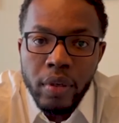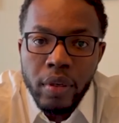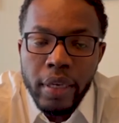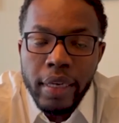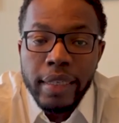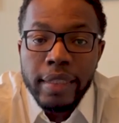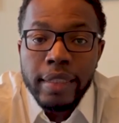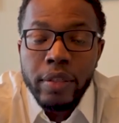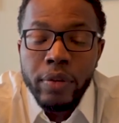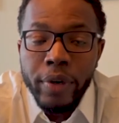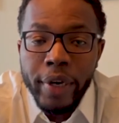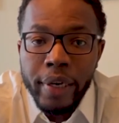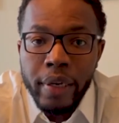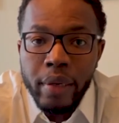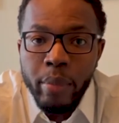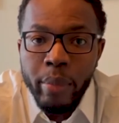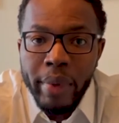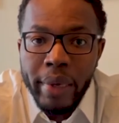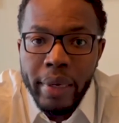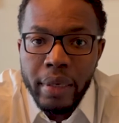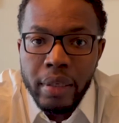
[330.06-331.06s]
is credit
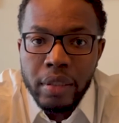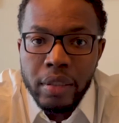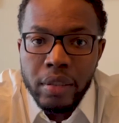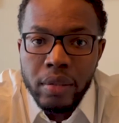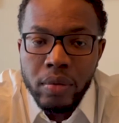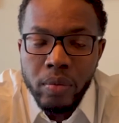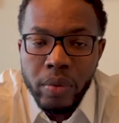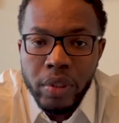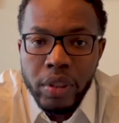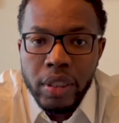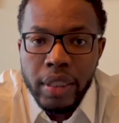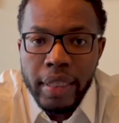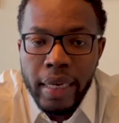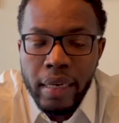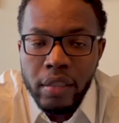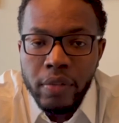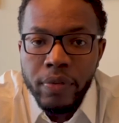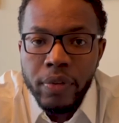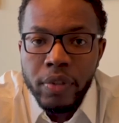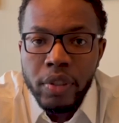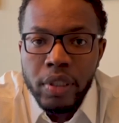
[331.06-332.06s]
mix, which
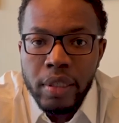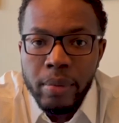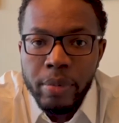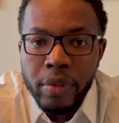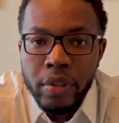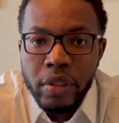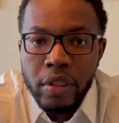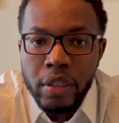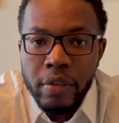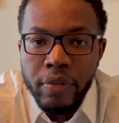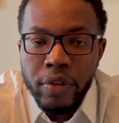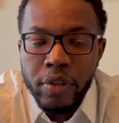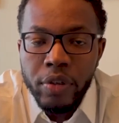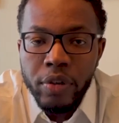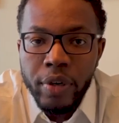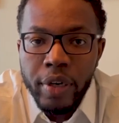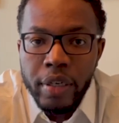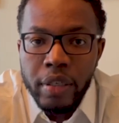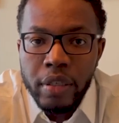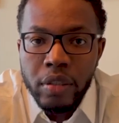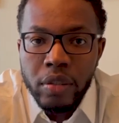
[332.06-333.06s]
accounts for 10% of your
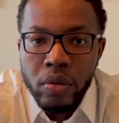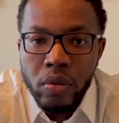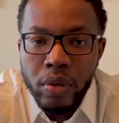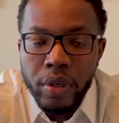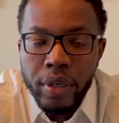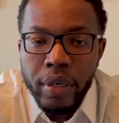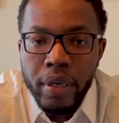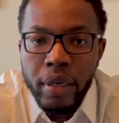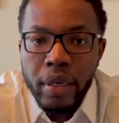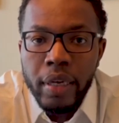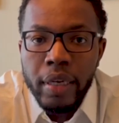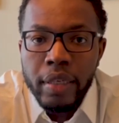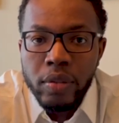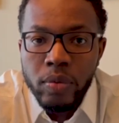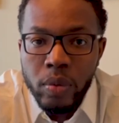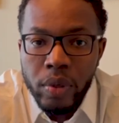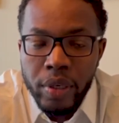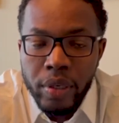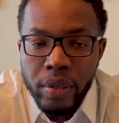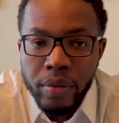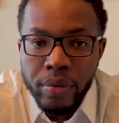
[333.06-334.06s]
credit score as
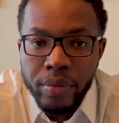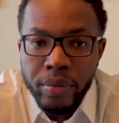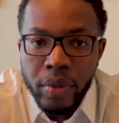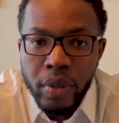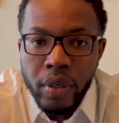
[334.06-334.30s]
well.